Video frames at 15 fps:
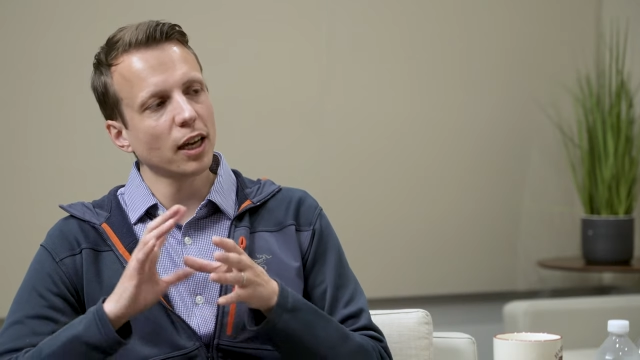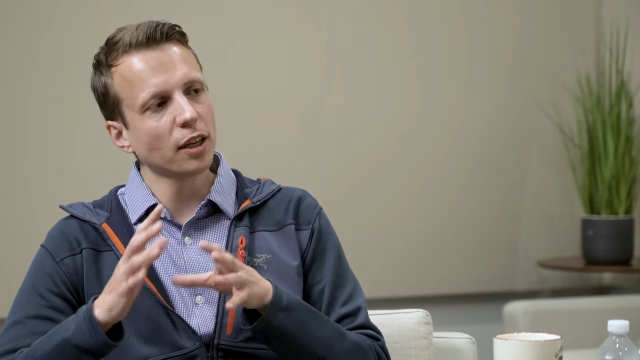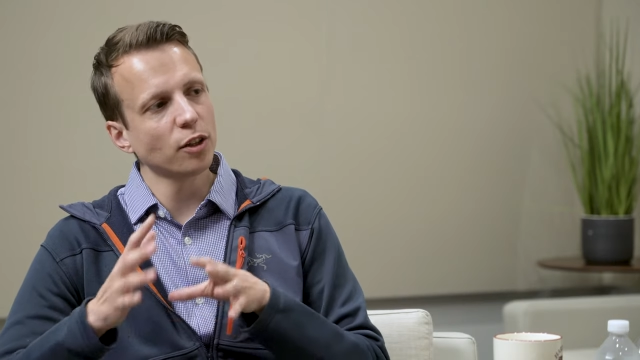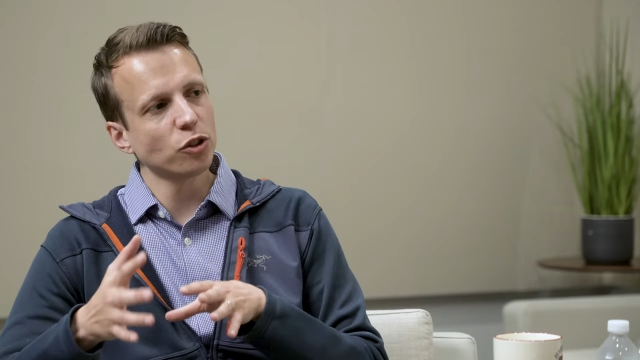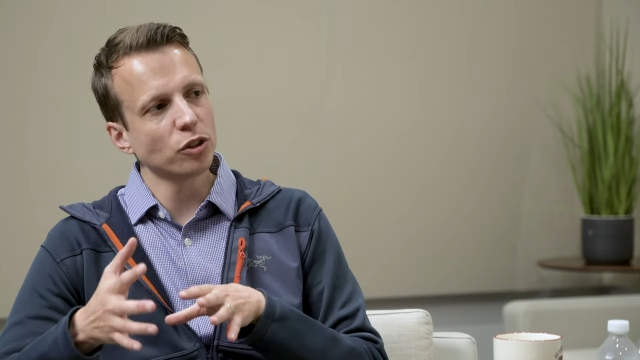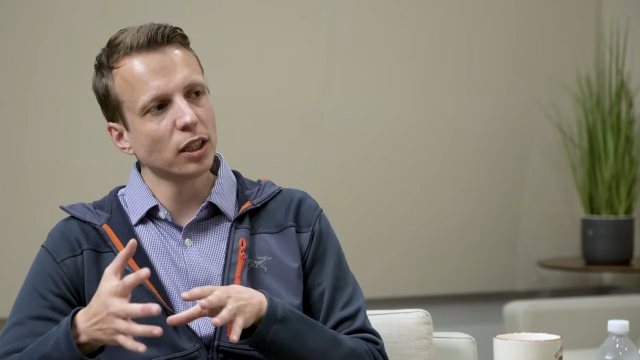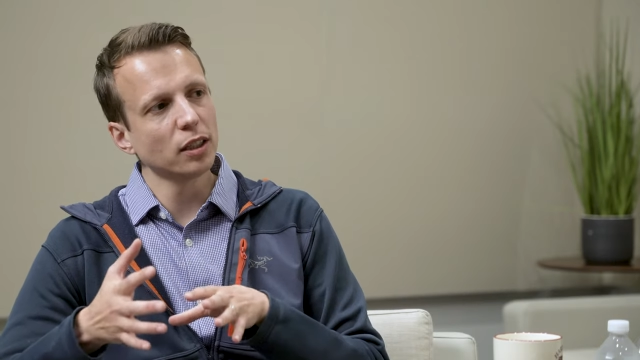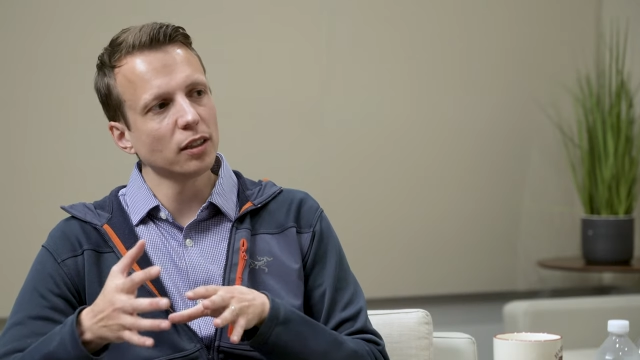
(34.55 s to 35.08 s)

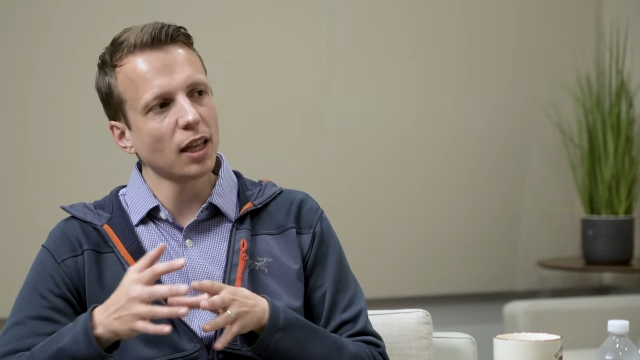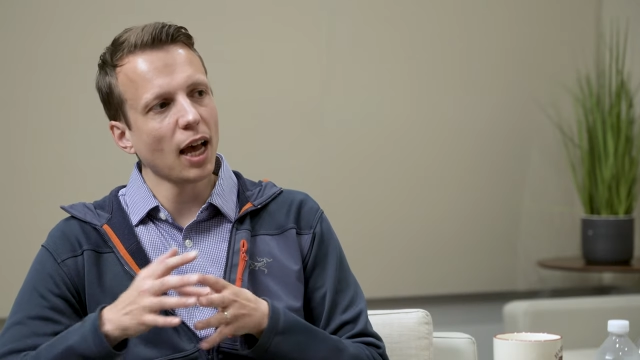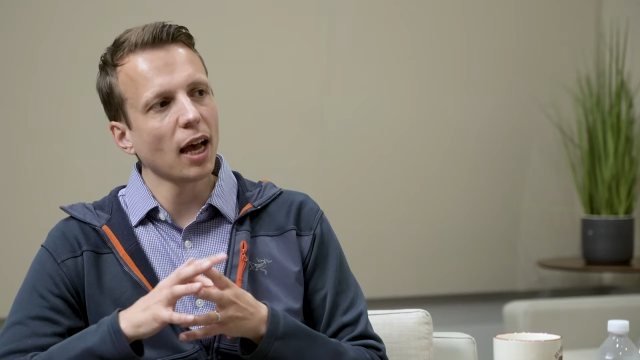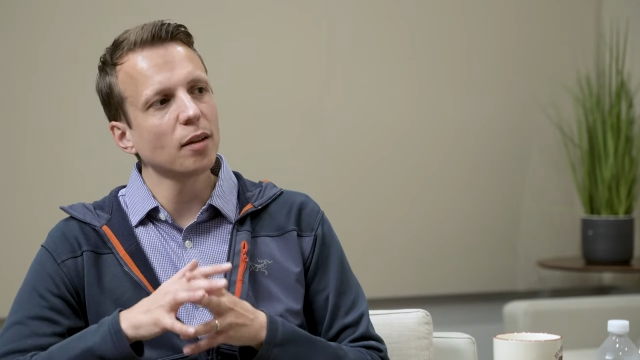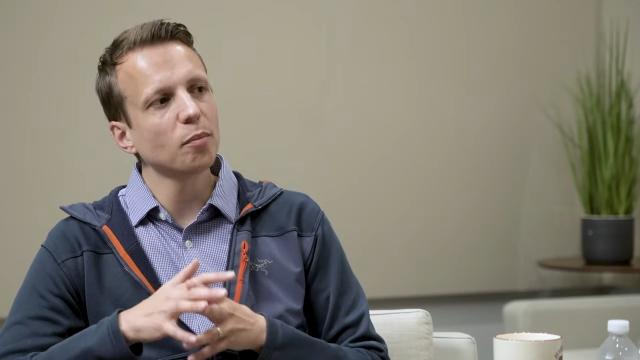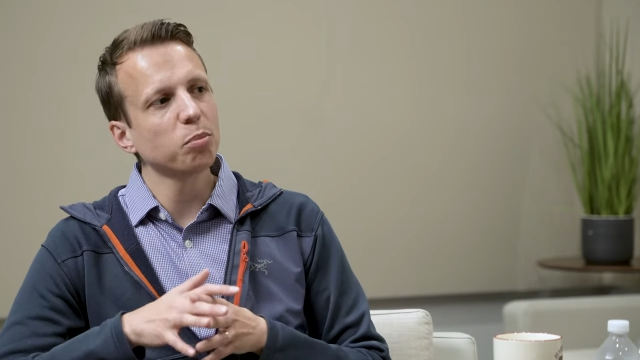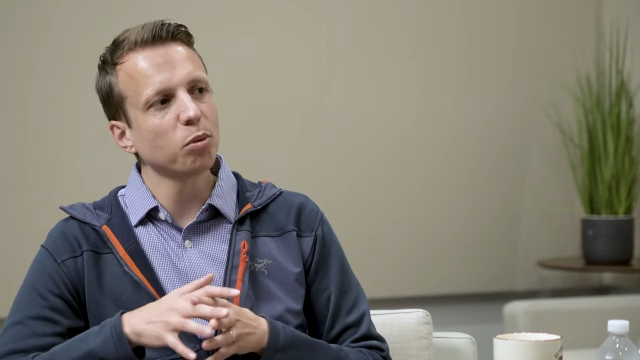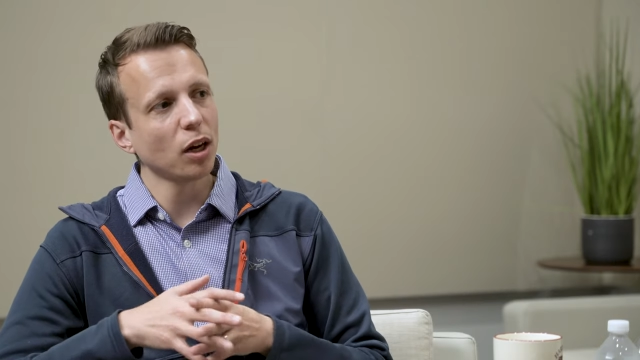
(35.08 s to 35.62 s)
entering
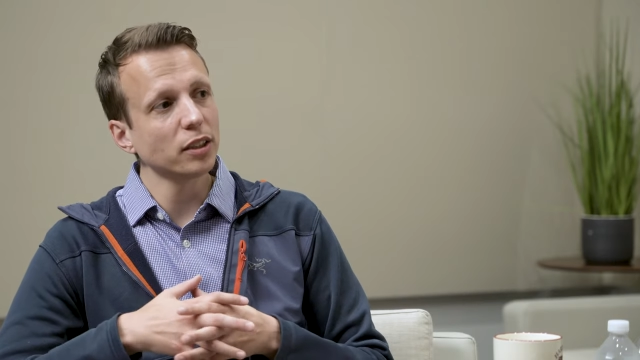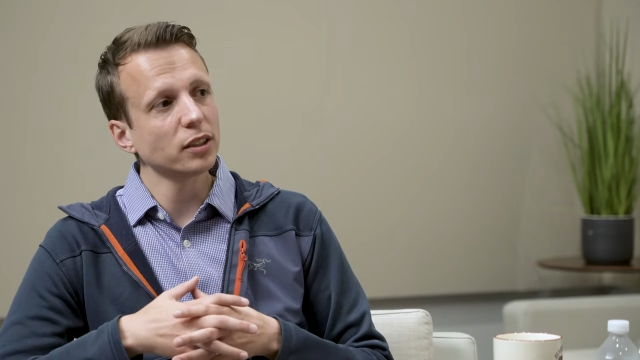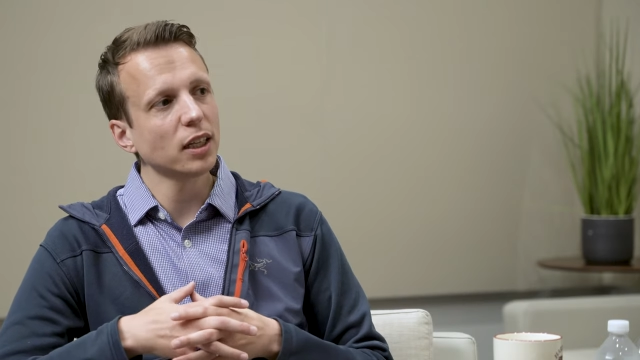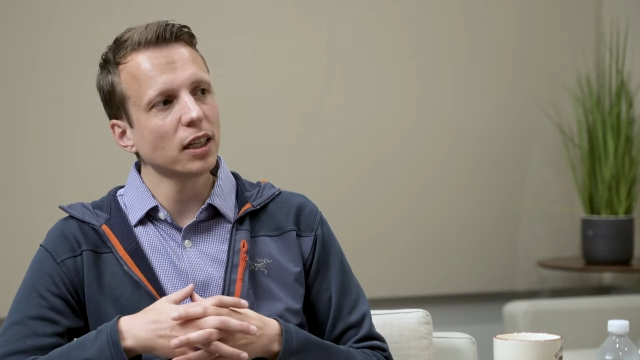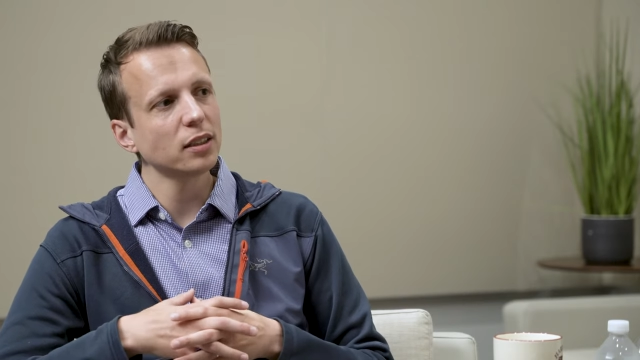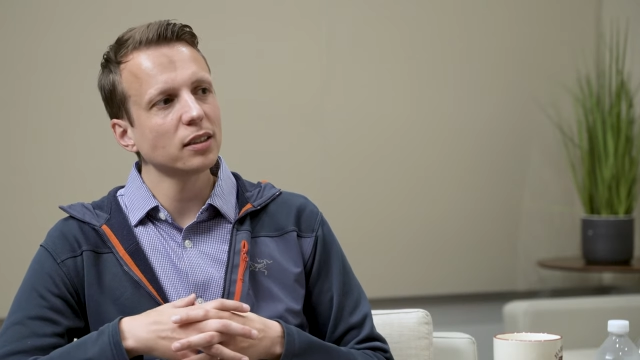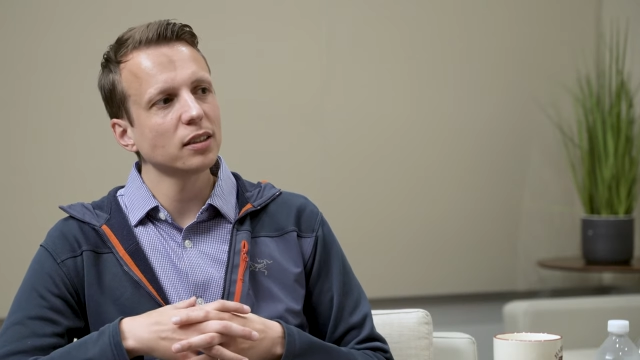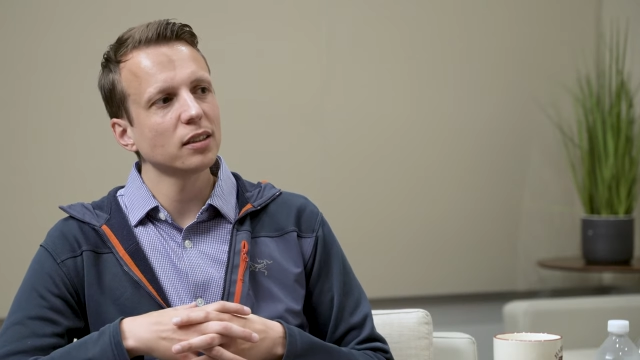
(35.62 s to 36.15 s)
that
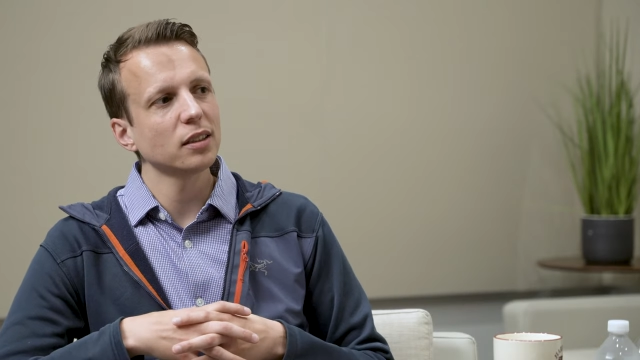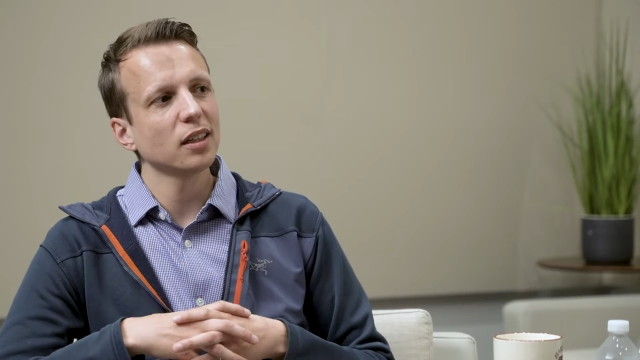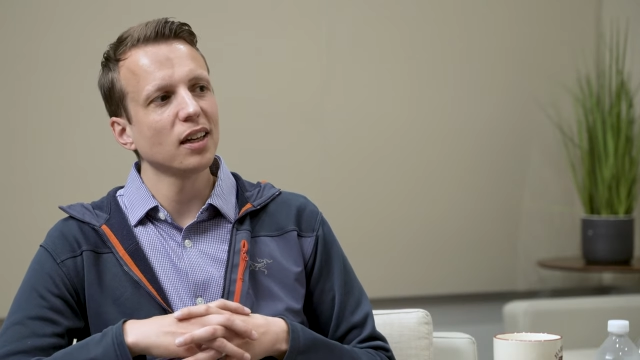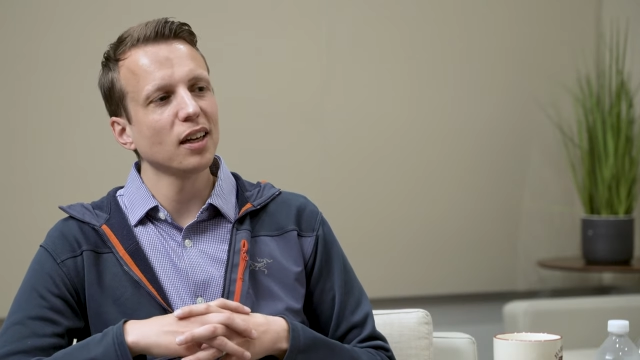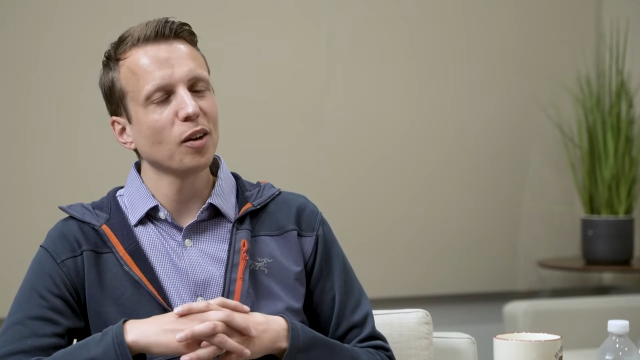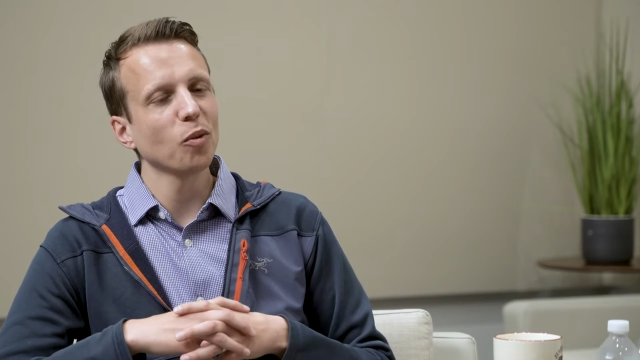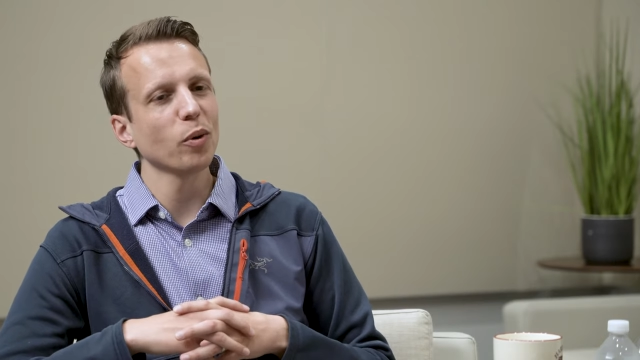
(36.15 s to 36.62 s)
process uh,